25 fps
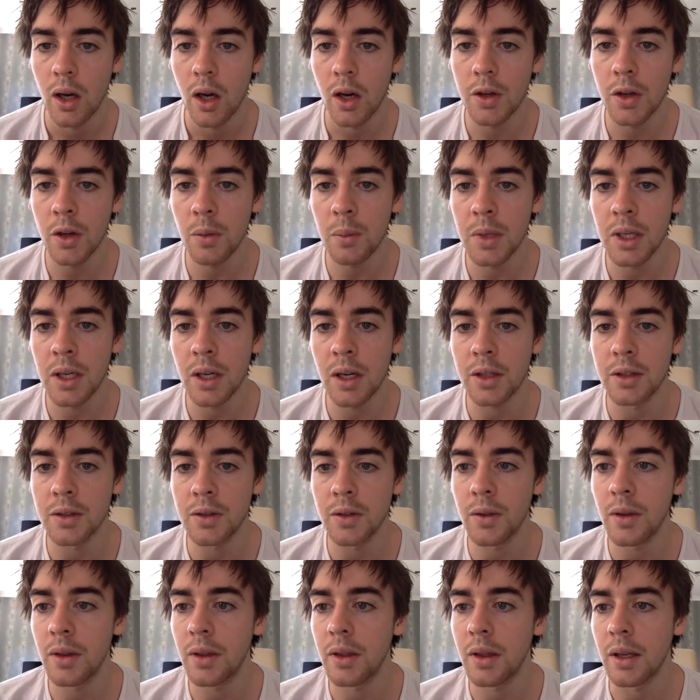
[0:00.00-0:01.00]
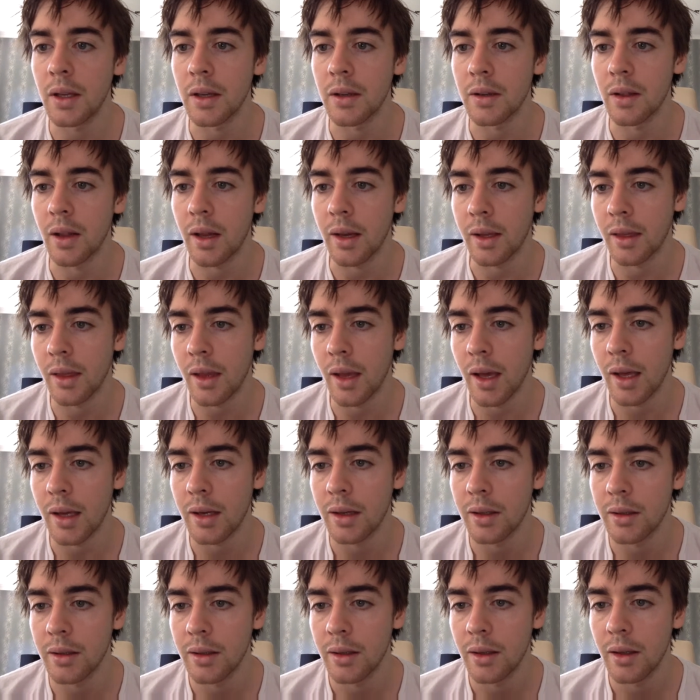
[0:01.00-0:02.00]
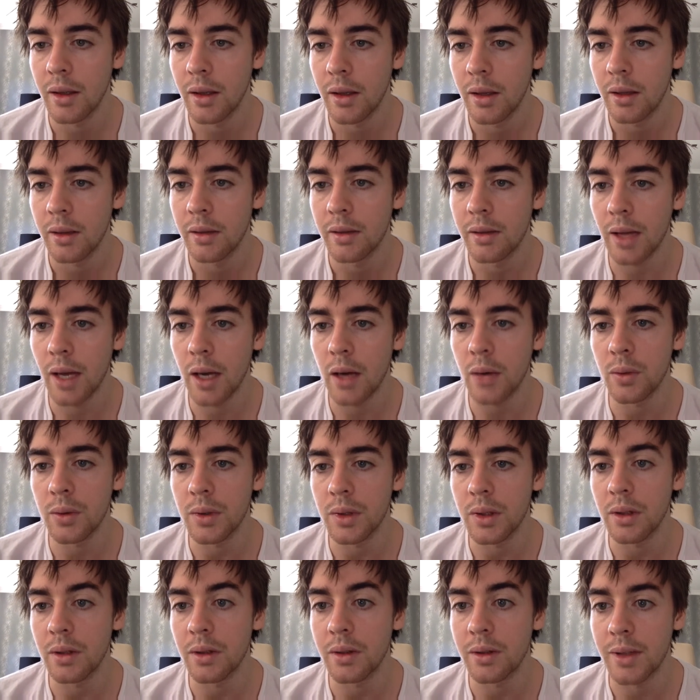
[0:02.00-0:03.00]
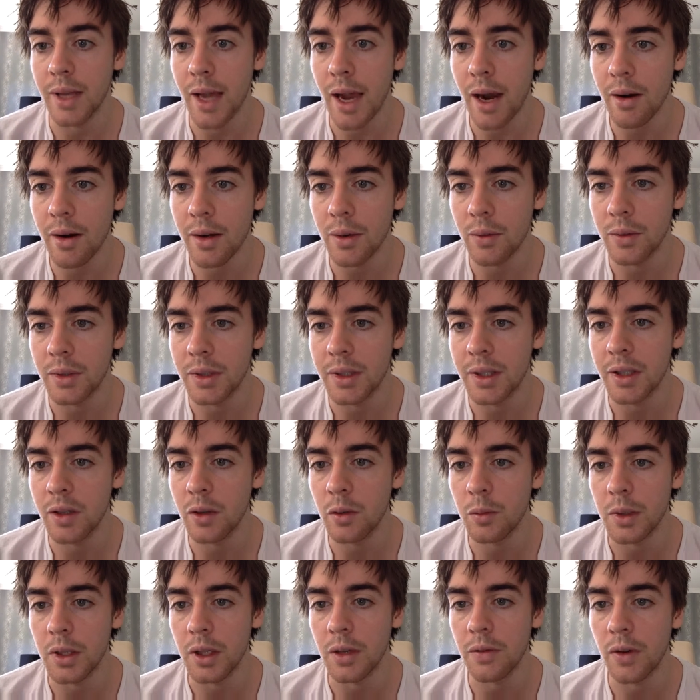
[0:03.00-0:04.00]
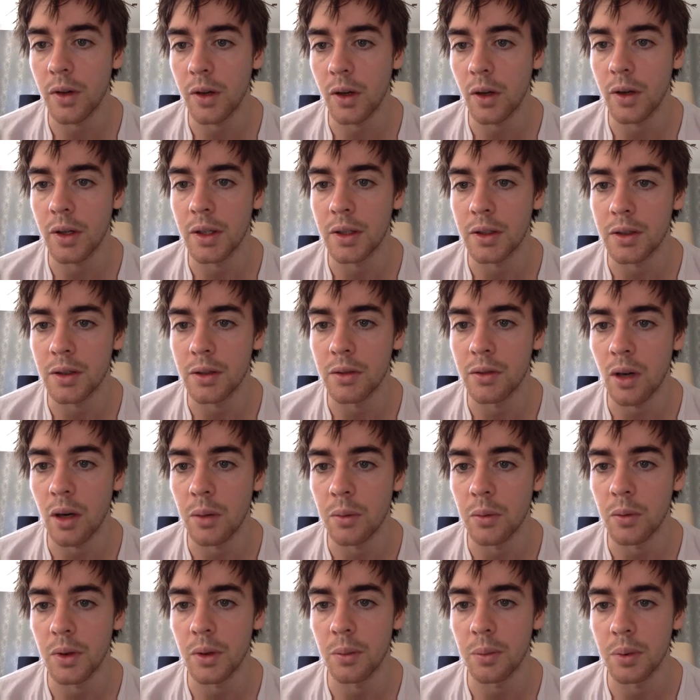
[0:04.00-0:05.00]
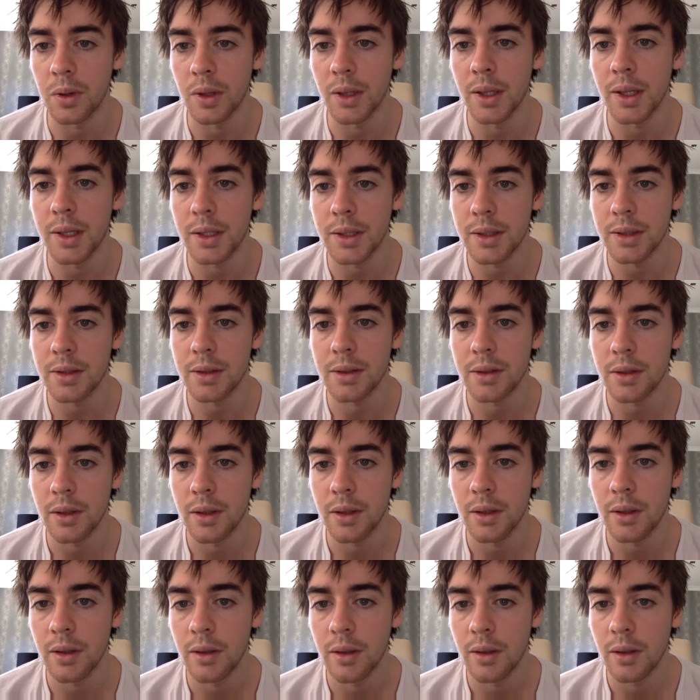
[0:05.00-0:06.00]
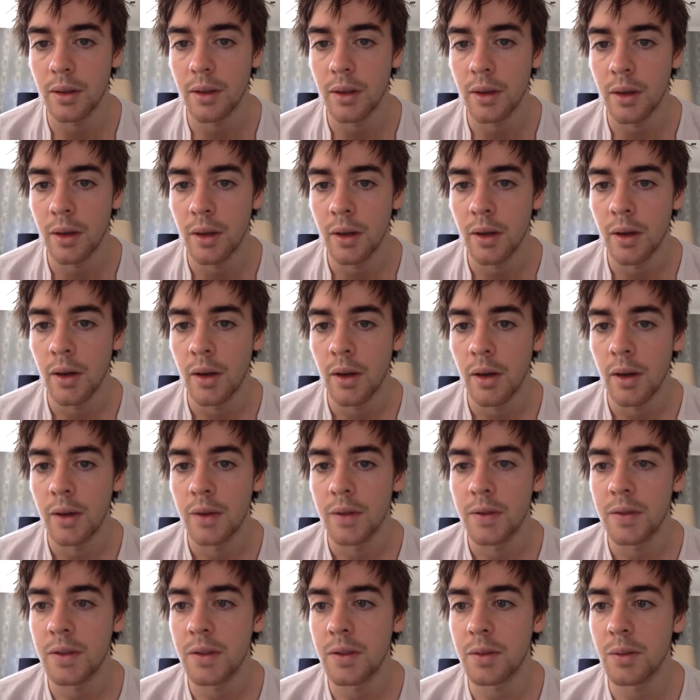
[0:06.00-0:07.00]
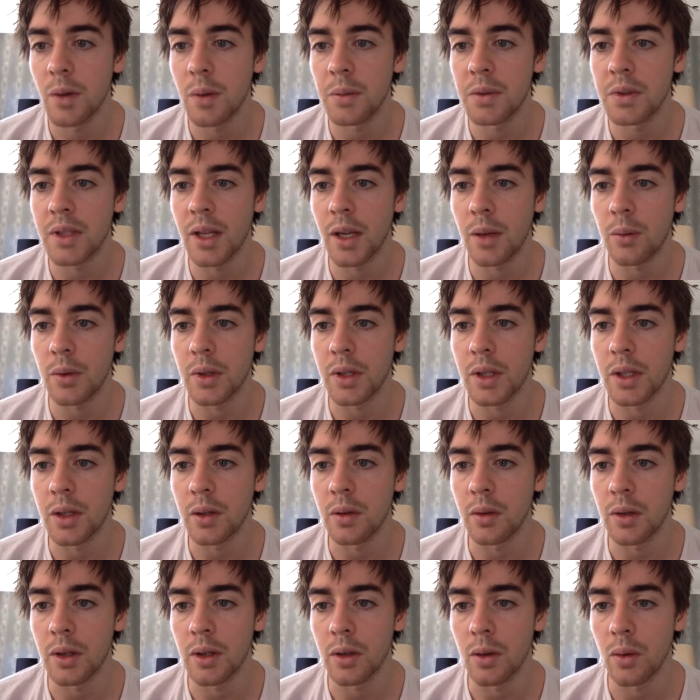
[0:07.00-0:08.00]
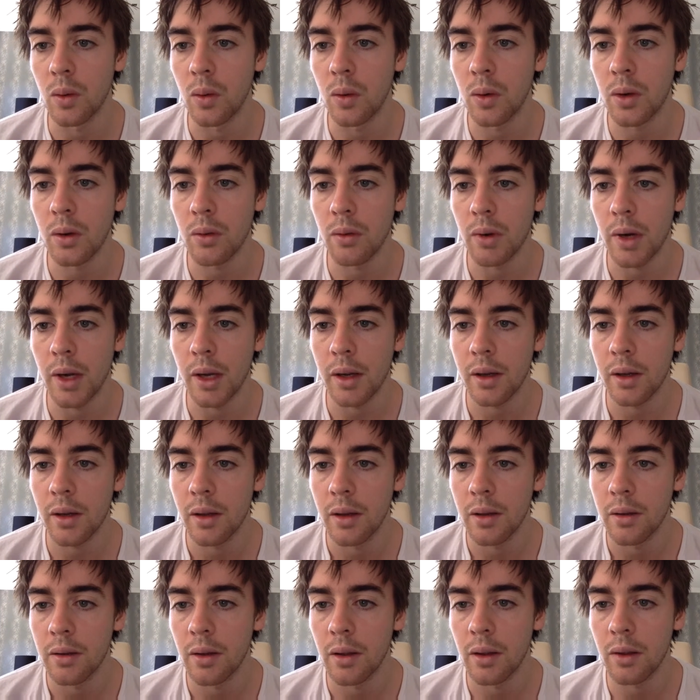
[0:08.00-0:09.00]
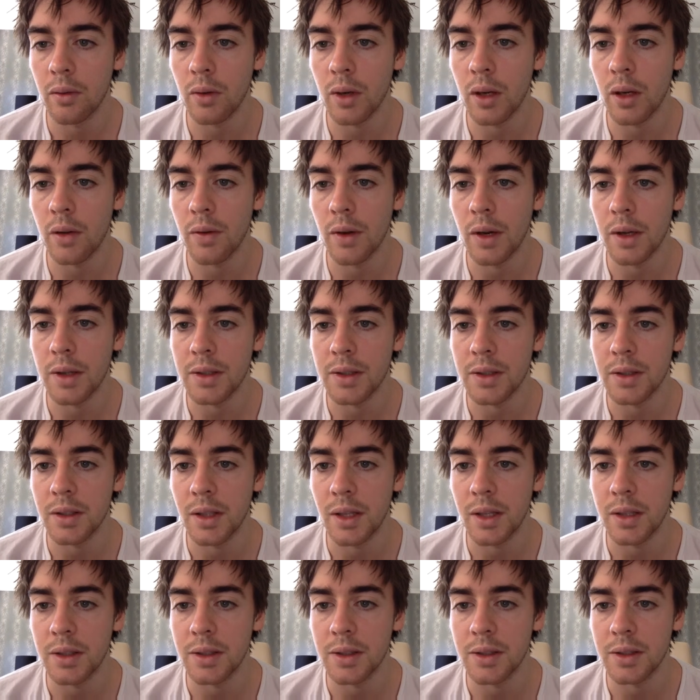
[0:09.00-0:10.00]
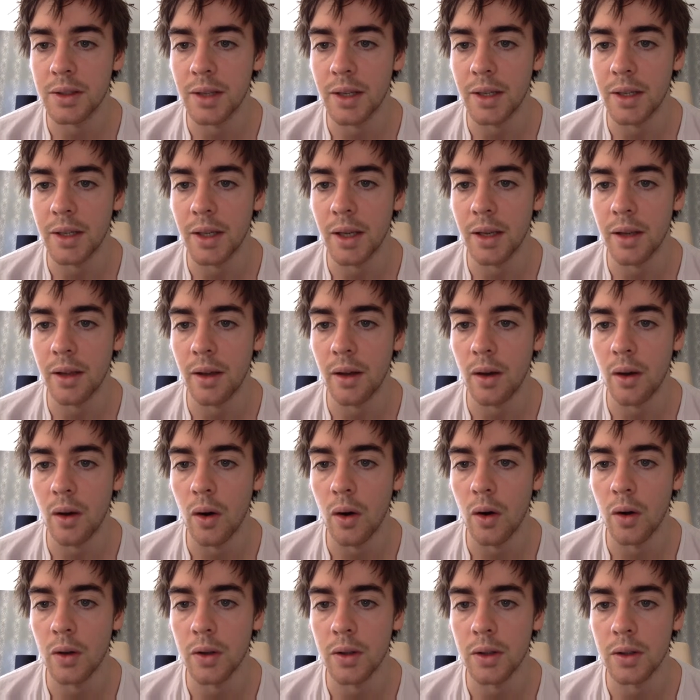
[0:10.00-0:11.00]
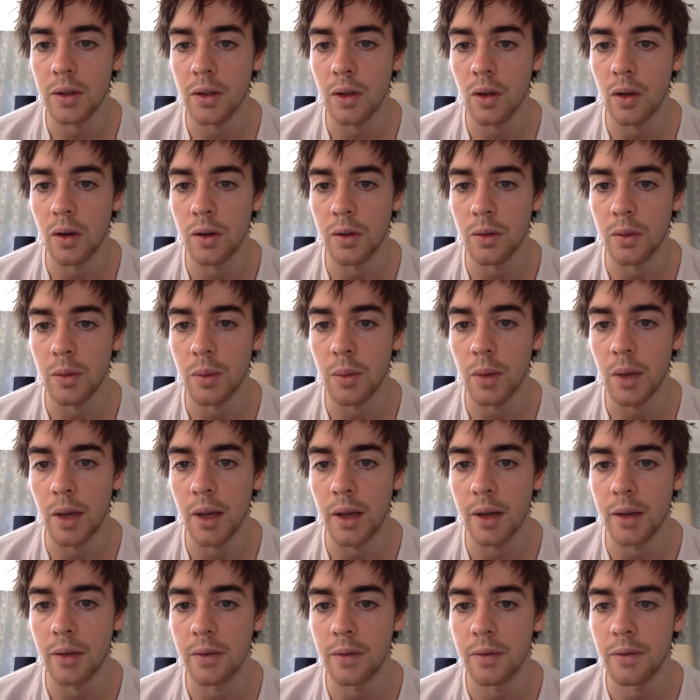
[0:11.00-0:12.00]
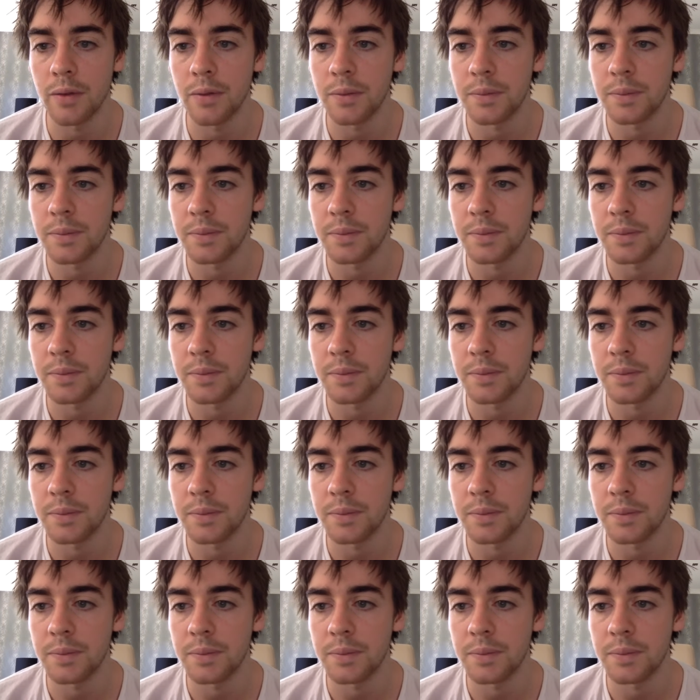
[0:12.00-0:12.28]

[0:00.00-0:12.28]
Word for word: I don't mean I do things like that. Darry would, Darry would kill me if I got into trouble with the police. Since Mum and Dad were killed in an auto wreck, the three of us get to stay together only as long as we behave.